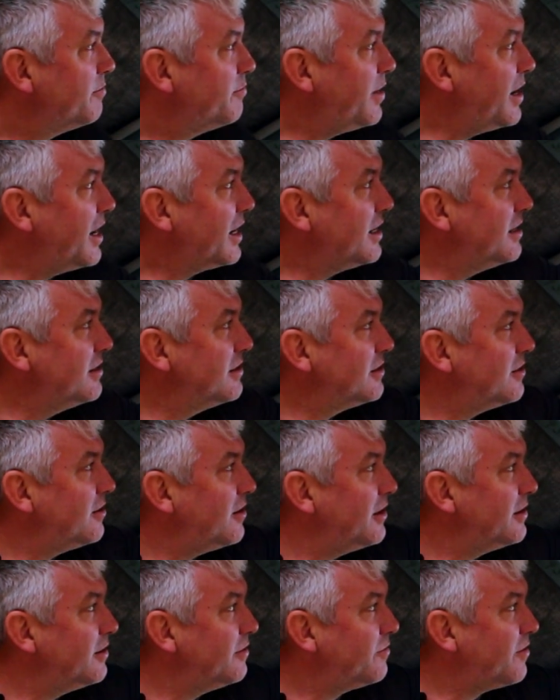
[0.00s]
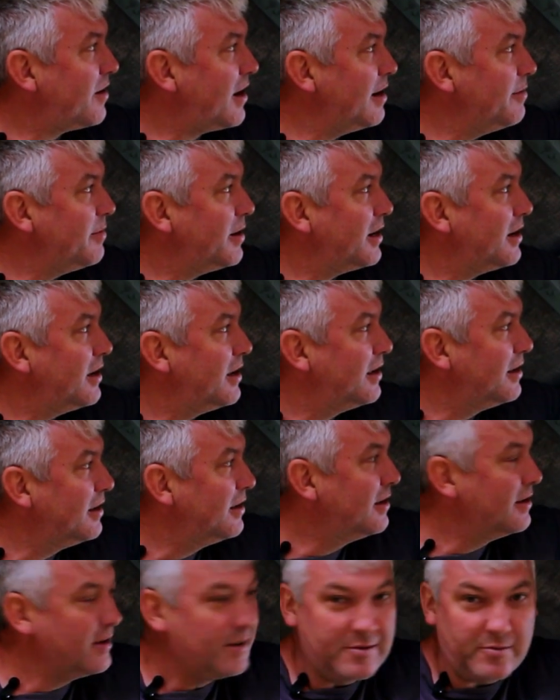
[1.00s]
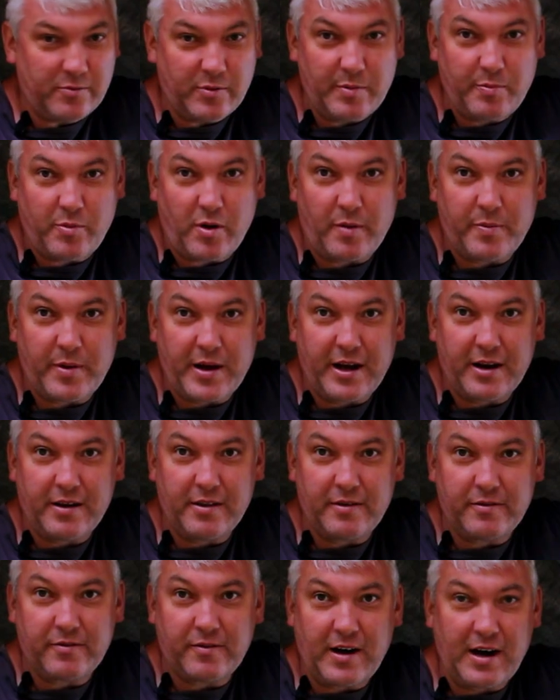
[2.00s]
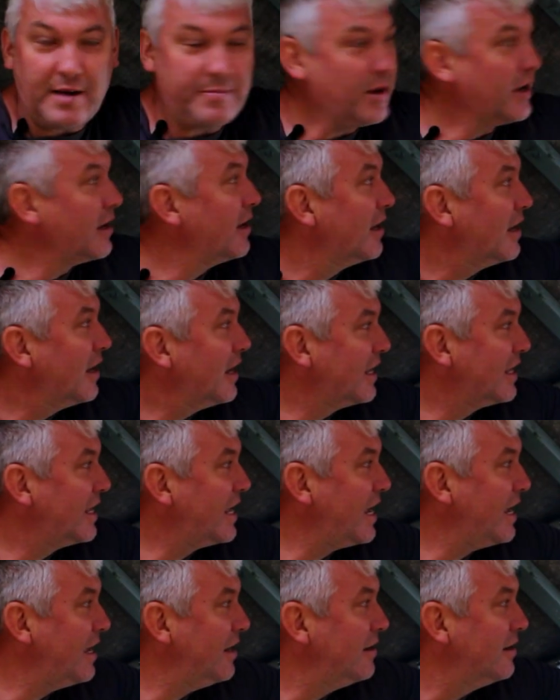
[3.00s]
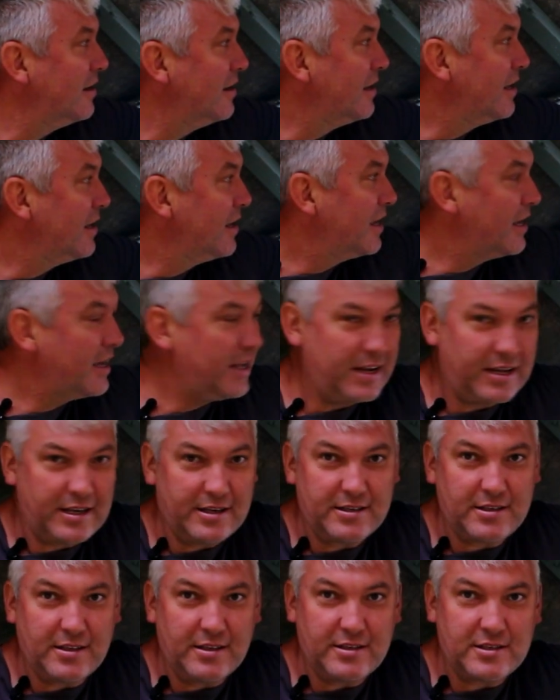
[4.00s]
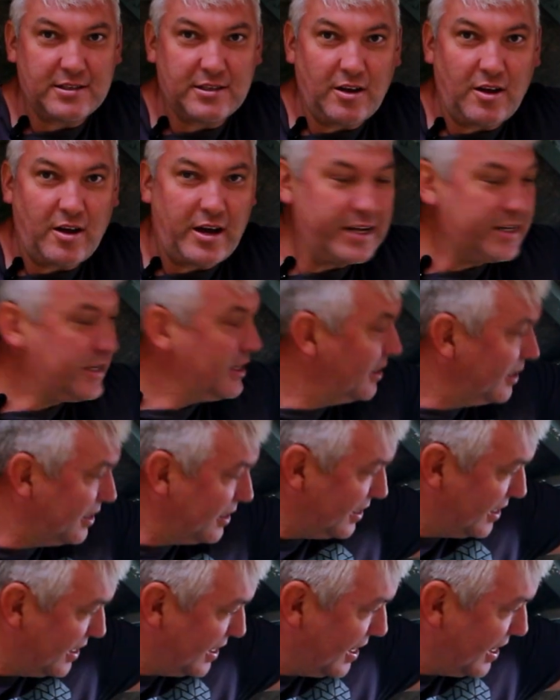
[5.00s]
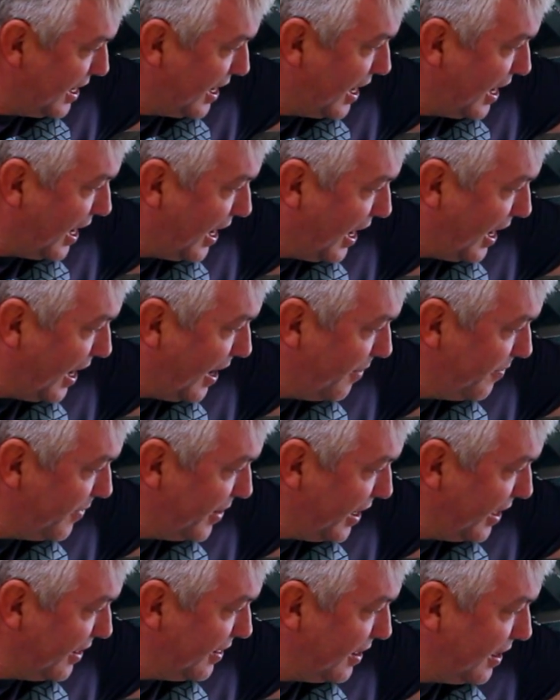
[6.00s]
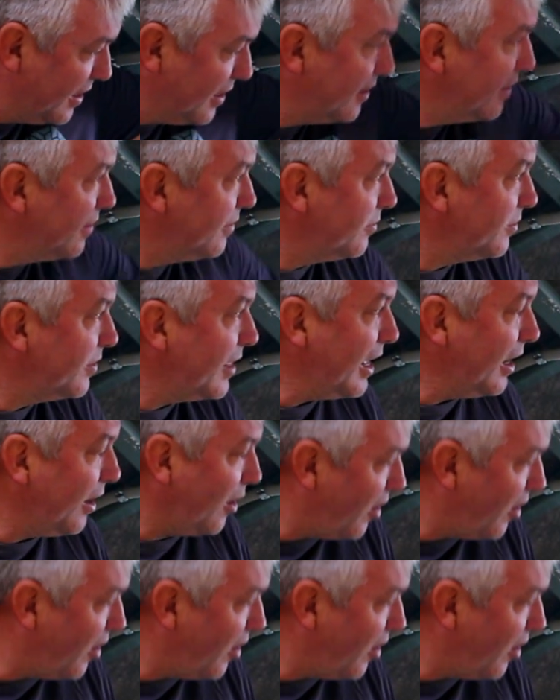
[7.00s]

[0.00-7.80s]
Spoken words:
back inside the framing. We pop out of the framing again, heading into this light, and that